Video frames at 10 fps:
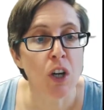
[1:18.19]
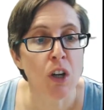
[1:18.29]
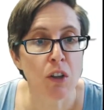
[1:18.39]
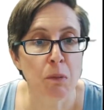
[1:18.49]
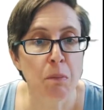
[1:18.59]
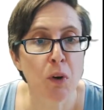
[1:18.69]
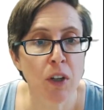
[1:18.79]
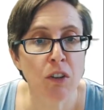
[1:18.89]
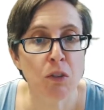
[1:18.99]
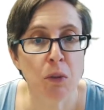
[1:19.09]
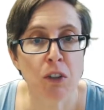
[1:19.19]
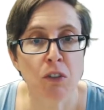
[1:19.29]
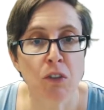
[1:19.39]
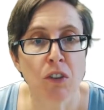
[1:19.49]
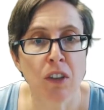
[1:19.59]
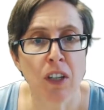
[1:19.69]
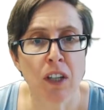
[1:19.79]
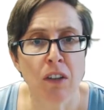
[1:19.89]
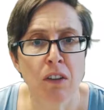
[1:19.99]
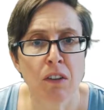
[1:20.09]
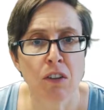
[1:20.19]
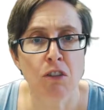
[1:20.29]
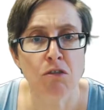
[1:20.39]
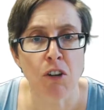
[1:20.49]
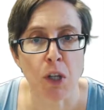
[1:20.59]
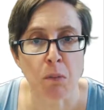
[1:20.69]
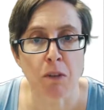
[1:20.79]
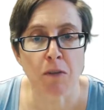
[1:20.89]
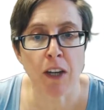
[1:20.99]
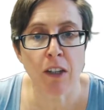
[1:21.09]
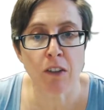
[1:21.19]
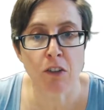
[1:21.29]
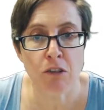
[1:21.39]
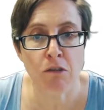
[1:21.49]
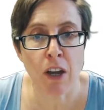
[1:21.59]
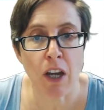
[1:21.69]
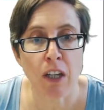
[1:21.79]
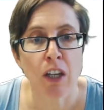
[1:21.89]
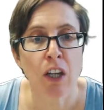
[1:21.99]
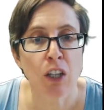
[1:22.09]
the point at which you see the stripes fade into grey,